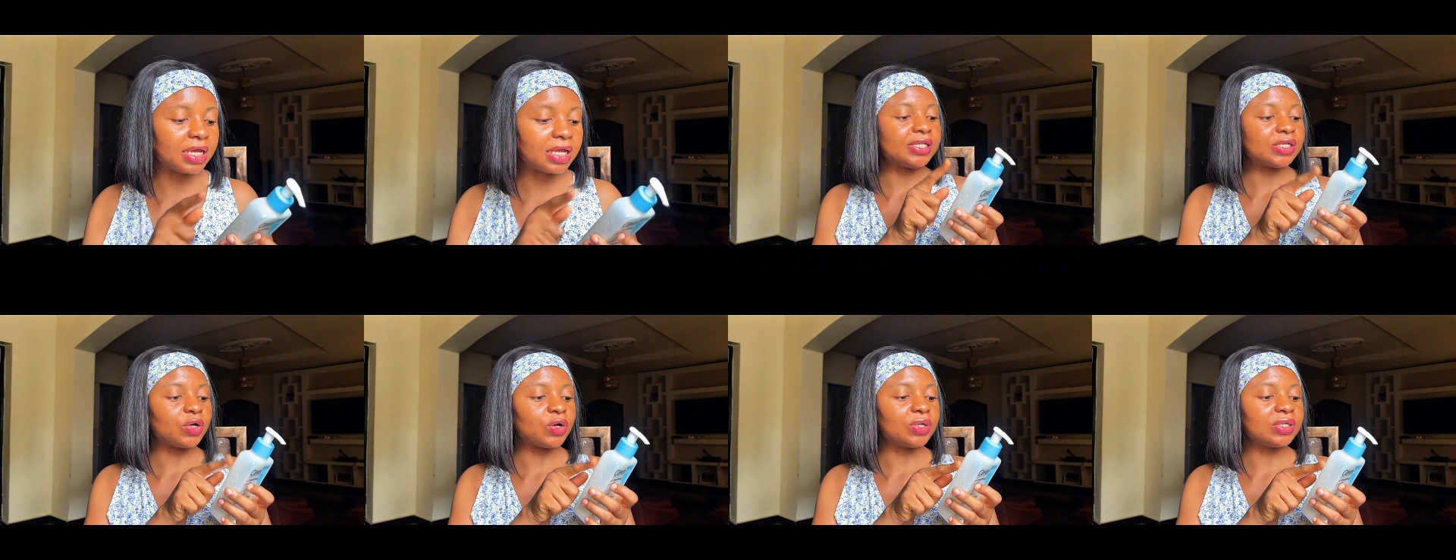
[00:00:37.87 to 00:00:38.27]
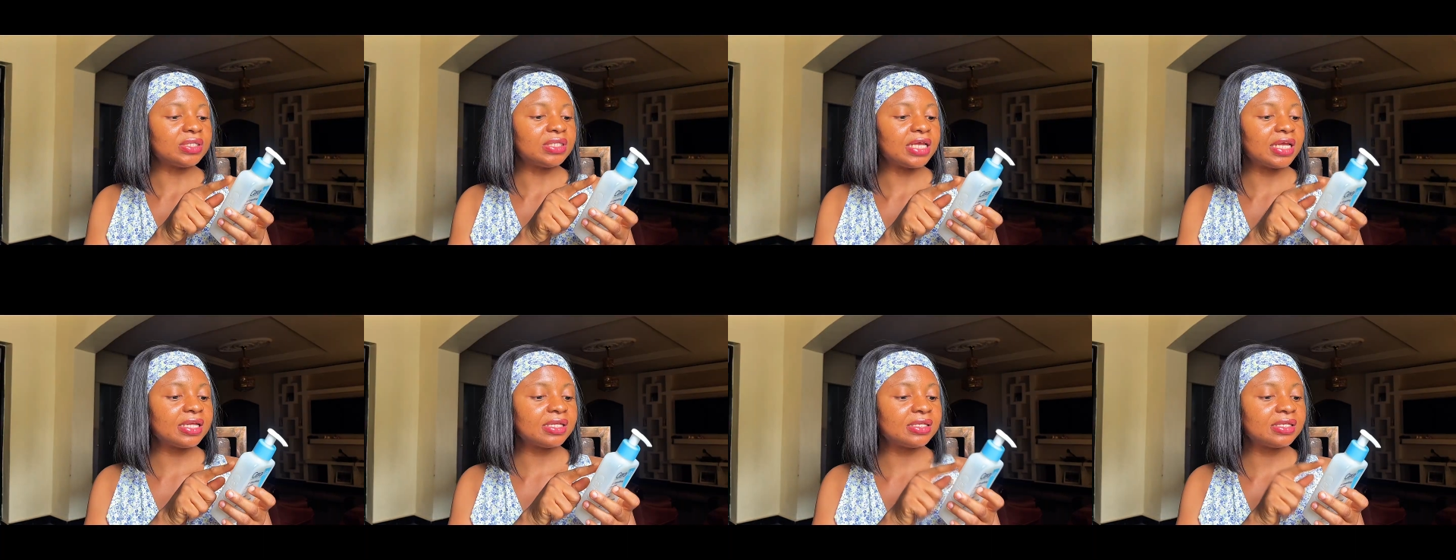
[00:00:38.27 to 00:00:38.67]
It
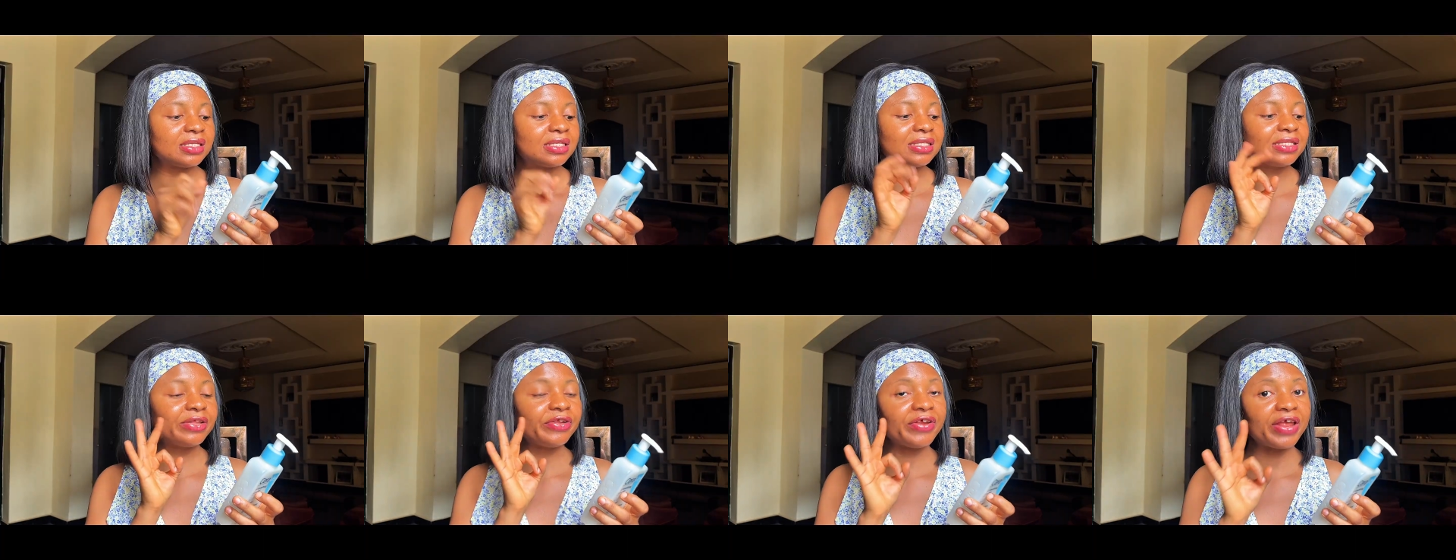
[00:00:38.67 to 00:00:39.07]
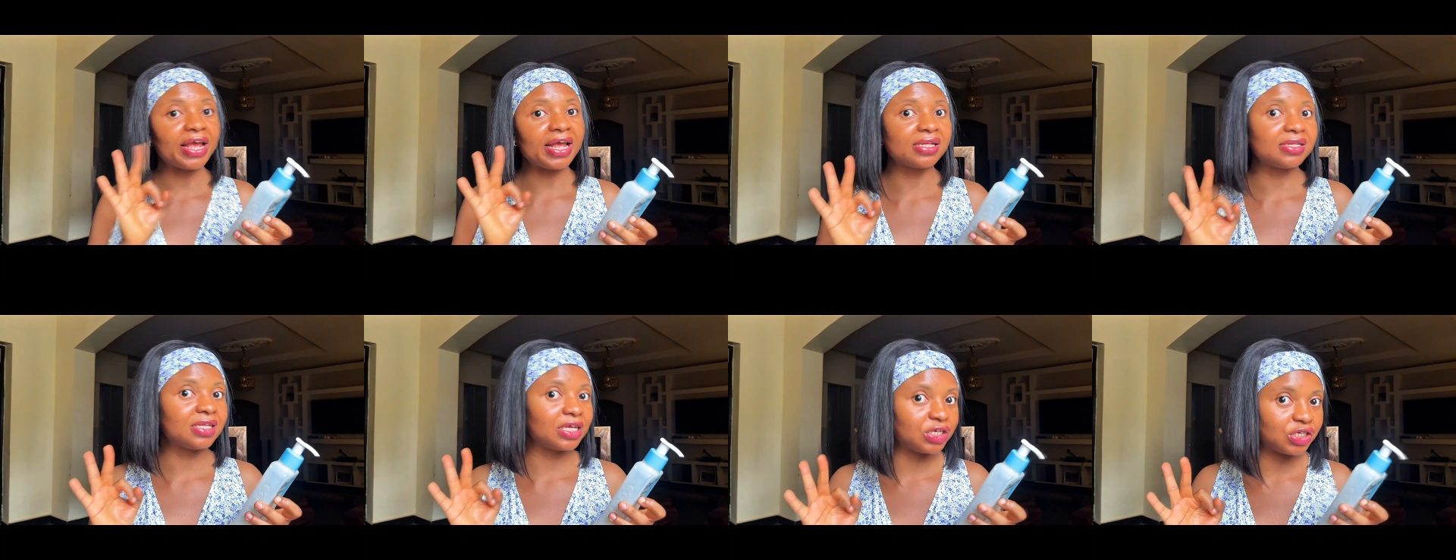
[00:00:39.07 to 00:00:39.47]
contains 3
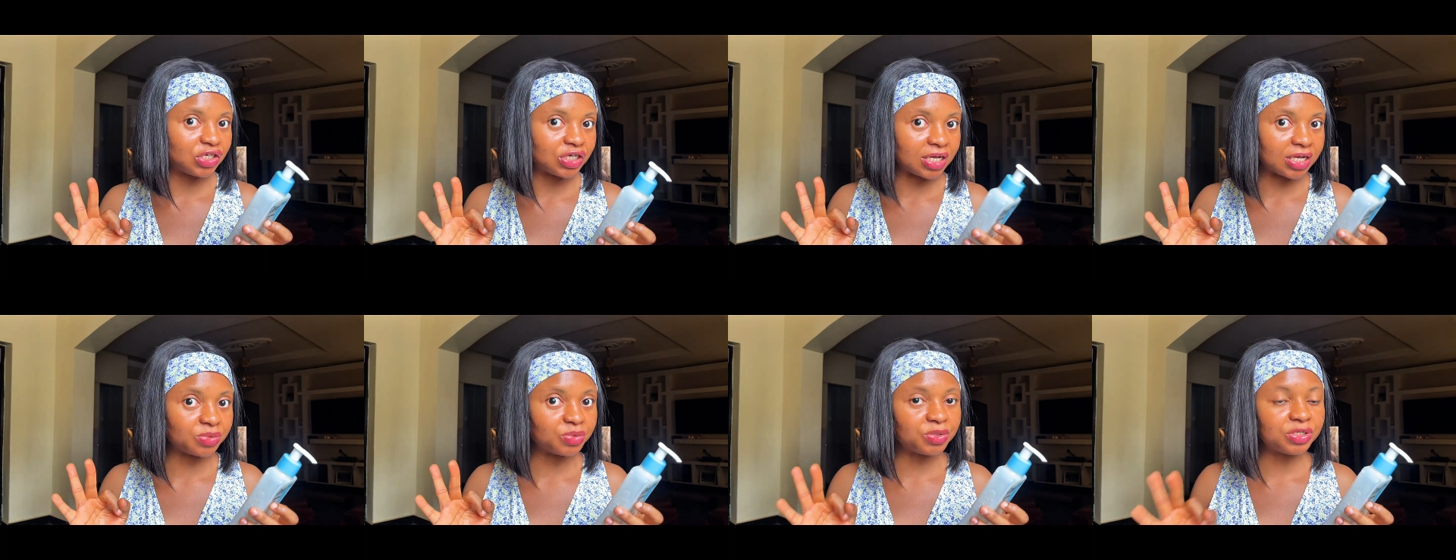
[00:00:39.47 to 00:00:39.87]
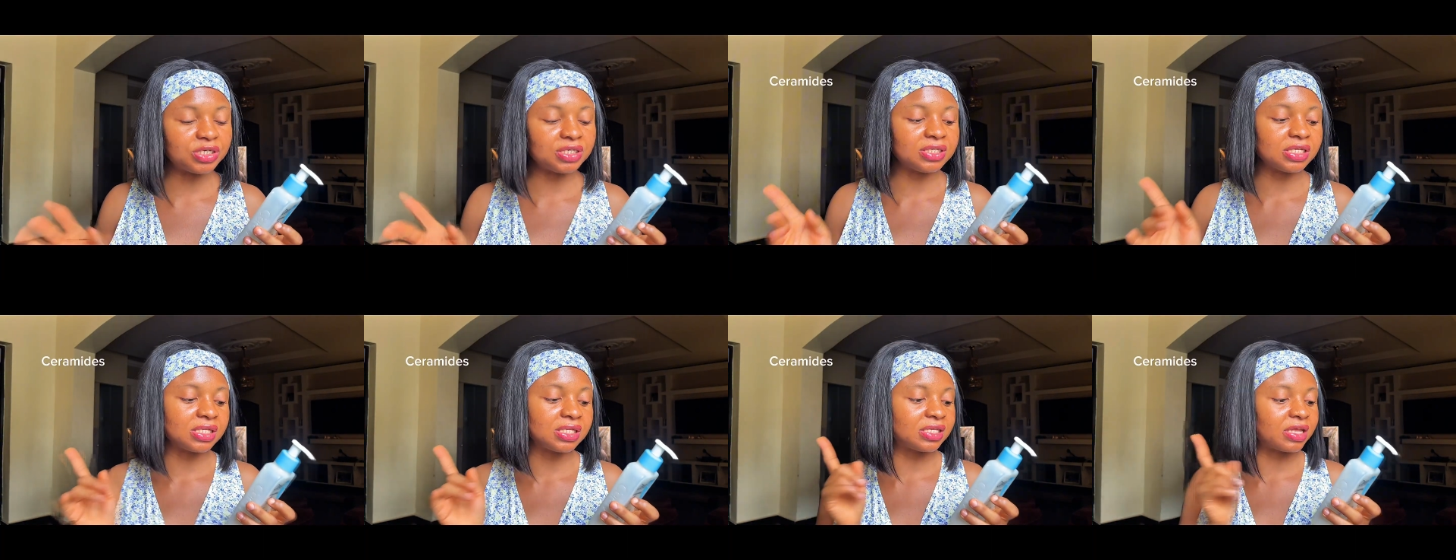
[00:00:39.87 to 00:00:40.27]
essentials, which
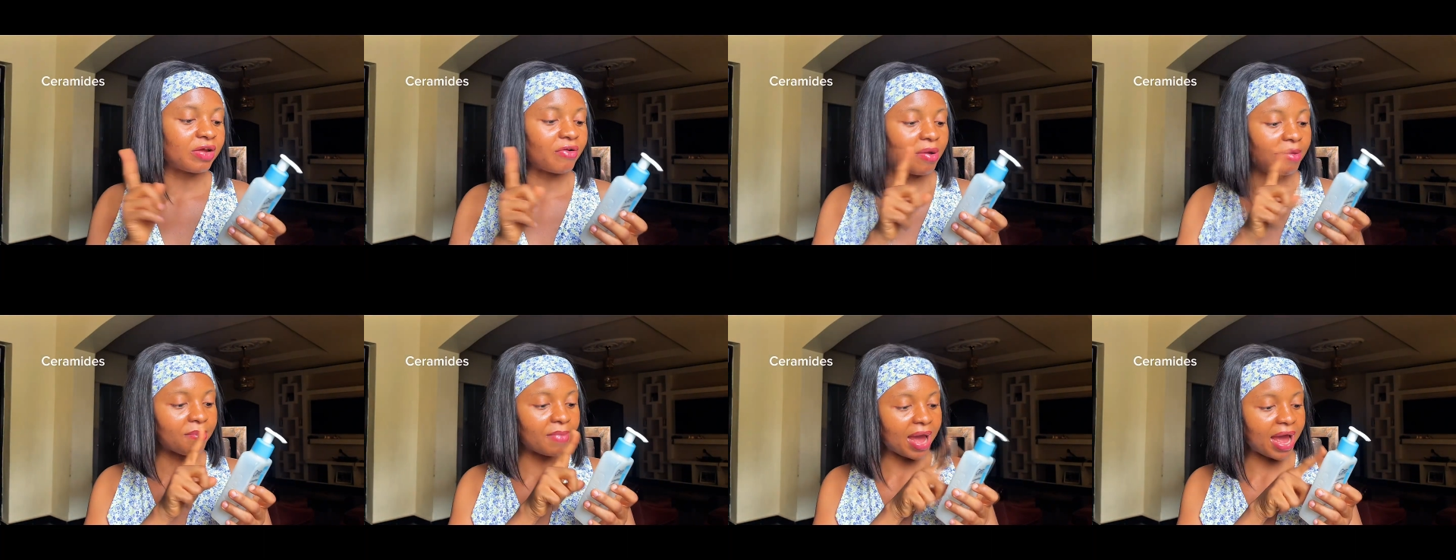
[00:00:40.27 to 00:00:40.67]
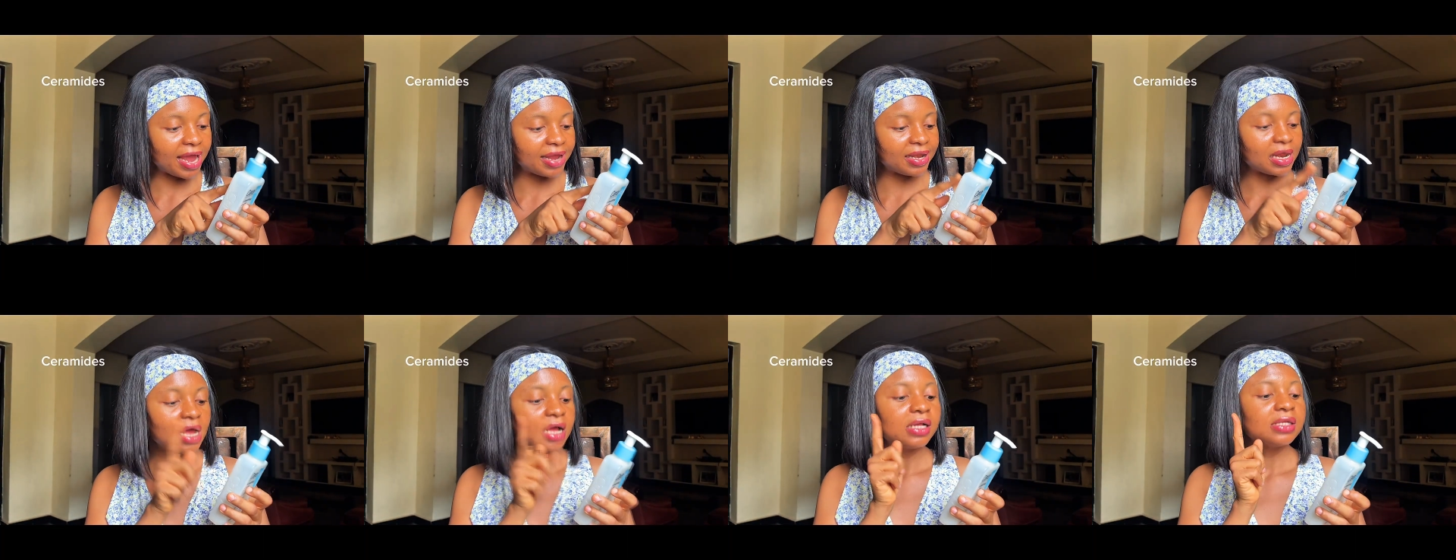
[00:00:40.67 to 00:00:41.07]
is the
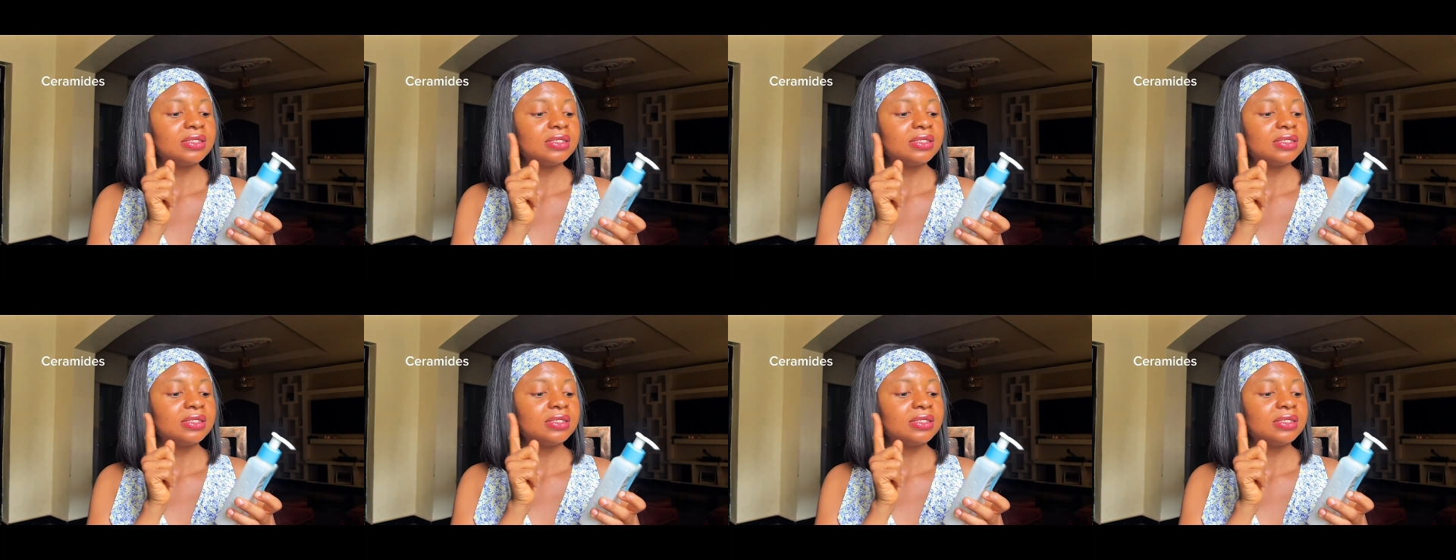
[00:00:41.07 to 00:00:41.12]
ceramide,